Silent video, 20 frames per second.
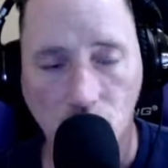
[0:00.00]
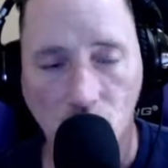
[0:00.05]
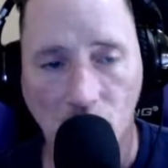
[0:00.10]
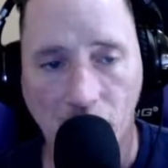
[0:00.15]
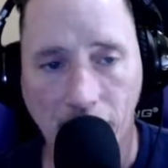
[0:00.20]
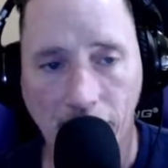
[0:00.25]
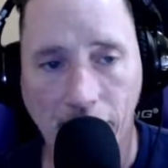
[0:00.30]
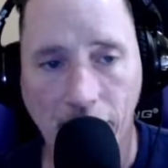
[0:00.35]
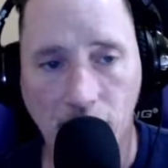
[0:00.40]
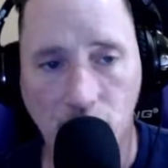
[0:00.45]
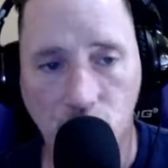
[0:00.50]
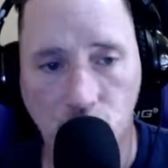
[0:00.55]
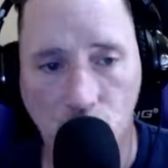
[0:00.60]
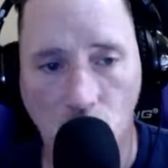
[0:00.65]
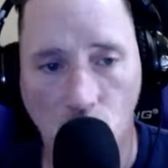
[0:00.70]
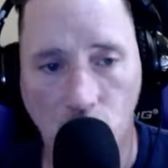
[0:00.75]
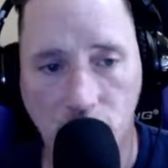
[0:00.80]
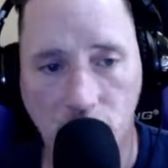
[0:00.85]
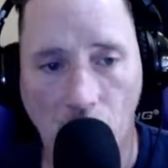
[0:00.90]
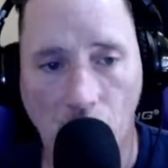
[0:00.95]
he had to
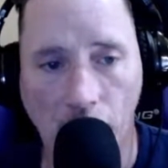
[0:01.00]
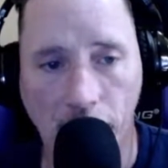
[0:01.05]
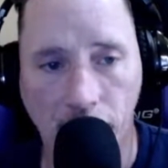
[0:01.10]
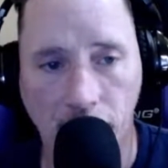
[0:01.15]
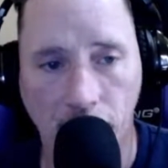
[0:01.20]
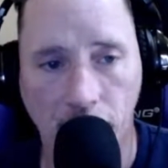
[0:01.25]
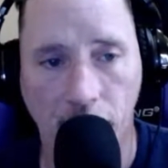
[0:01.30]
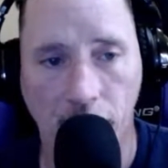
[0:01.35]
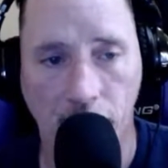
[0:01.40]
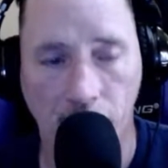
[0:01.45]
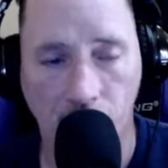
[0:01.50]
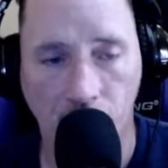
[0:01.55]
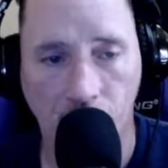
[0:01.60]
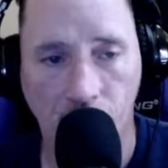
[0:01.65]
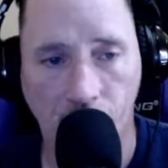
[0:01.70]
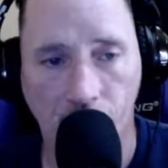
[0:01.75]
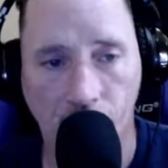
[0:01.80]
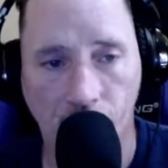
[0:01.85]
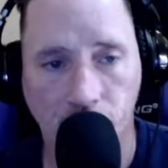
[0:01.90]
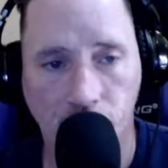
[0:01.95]
show his hind end.
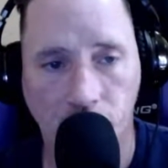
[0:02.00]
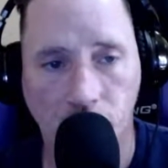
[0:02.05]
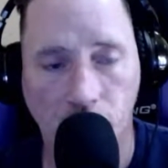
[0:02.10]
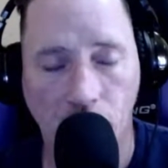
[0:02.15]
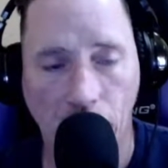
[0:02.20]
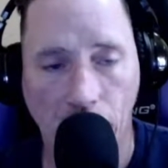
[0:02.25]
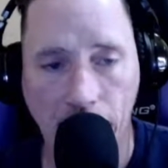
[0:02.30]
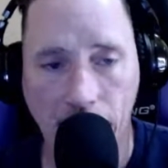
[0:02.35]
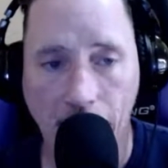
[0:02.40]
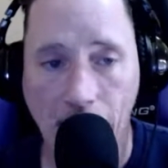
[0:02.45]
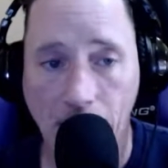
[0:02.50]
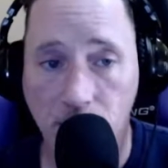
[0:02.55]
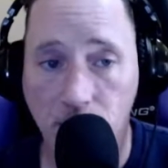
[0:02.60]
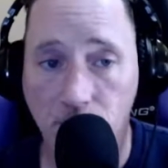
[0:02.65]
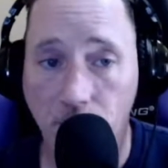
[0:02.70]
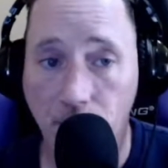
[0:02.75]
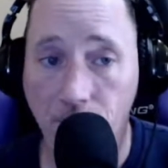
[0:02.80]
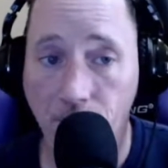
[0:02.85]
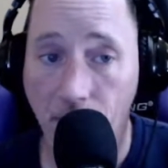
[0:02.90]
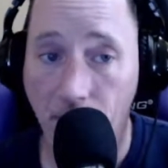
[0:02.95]
And he had to
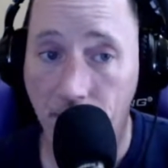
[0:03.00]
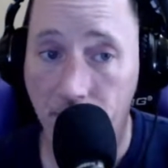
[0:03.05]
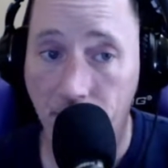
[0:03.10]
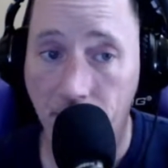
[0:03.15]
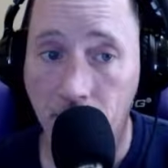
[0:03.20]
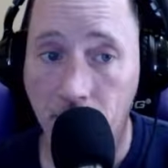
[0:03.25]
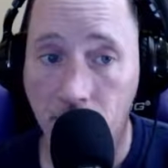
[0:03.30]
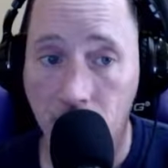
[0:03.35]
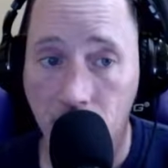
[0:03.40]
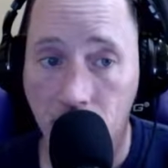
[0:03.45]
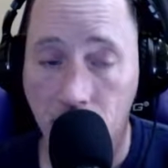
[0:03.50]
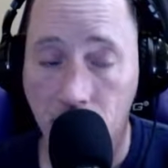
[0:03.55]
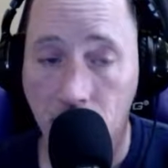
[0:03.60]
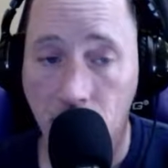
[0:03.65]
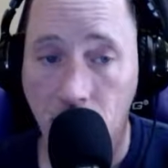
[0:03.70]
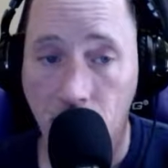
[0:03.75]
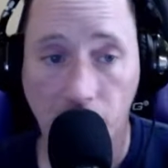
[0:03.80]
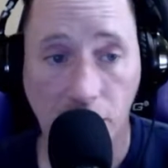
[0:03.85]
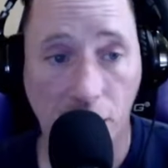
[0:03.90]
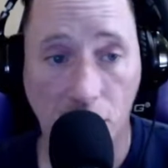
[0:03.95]
be petty,
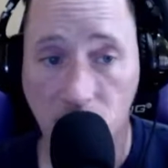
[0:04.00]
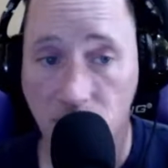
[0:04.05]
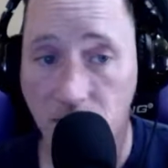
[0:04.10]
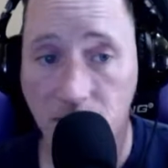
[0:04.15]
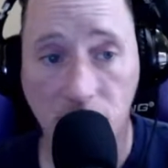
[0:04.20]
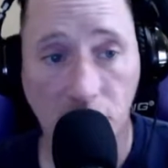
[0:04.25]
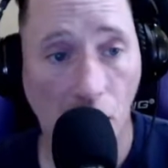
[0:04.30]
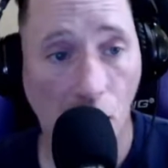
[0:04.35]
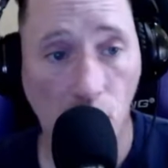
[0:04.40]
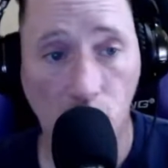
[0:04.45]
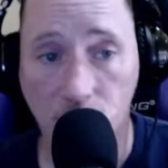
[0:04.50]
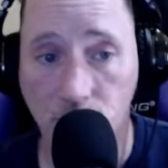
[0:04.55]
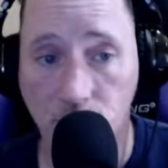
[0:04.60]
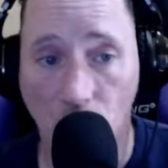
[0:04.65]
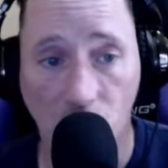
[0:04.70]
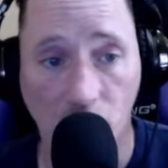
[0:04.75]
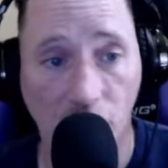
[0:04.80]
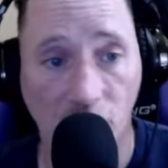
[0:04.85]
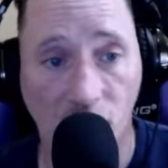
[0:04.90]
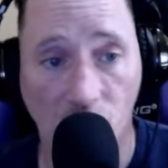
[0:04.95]
because he's not
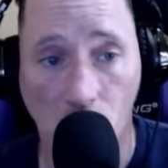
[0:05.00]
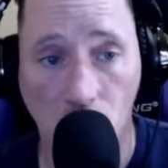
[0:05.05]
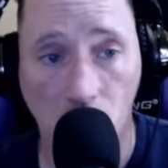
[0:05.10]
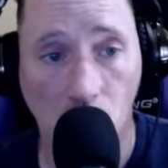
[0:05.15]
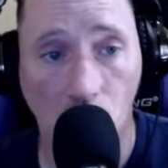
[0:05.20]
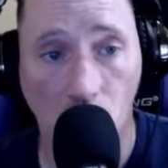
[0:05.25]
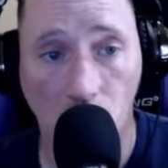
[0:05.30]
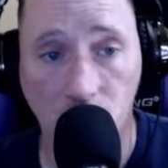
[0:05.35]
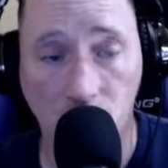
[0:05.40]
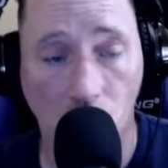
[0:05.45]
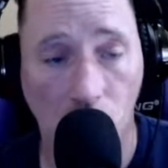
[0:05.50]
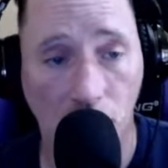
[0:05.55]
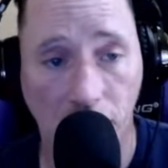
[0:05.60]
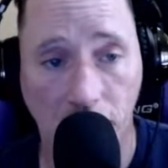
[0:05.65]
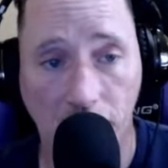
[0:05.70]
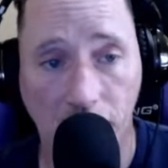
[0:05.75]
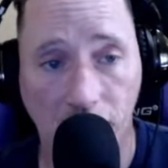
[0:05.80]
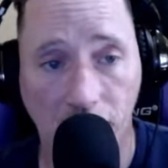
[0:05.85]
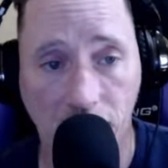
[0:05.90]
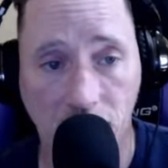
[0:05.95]
returning phone calls on
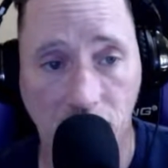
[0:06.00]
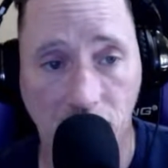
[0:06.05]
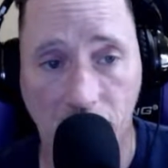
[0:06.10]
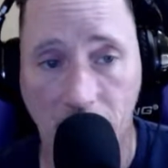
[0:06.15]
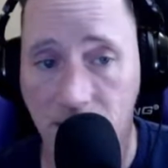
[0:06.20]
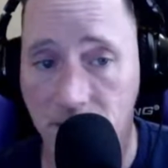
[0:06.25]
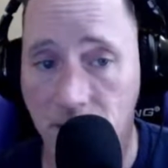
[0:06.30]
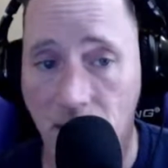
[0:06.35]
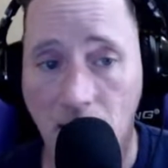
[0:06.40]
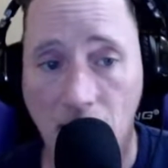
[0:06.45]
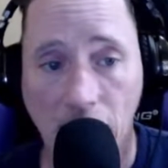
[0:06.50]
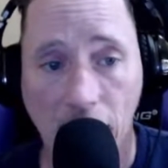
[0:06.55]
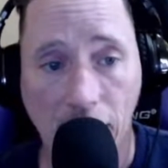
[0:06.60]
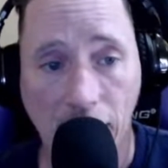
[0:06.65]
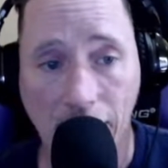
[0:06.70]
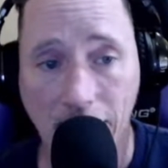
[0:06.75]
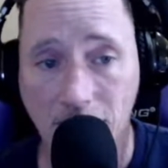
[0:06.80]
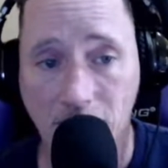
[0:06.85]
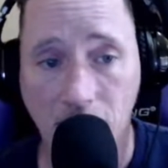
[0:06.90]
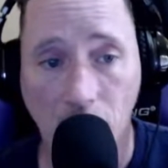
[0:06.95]
any of these things.
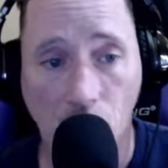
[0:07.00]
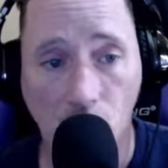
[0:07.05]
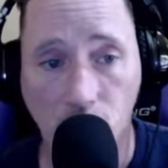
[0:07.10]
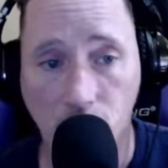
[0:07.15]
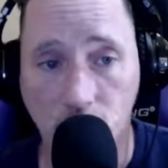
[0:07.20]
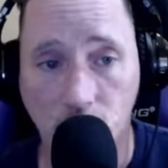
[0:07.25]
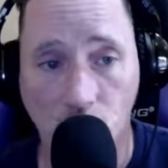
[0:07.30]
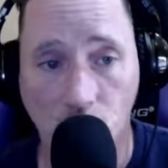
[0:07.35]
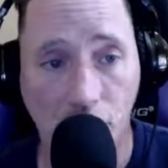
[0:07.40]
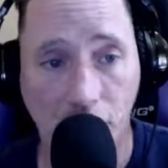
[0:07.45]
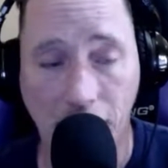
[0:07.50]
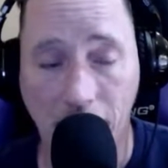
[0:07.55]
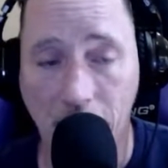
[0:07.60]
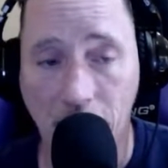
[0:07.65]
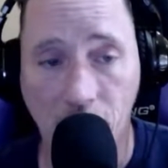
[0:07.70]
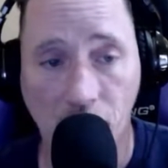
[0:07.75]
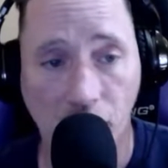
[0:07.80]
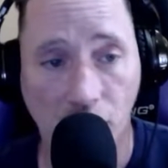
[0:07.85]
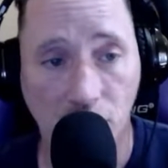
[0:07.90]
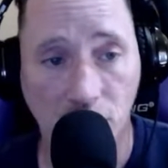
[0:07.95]
He's not returning
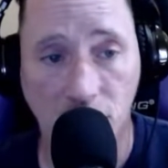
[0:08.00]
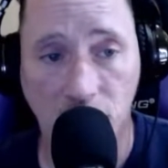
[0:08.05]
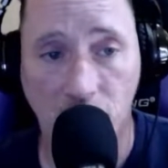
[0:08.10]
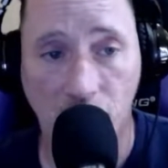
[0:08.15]
emails to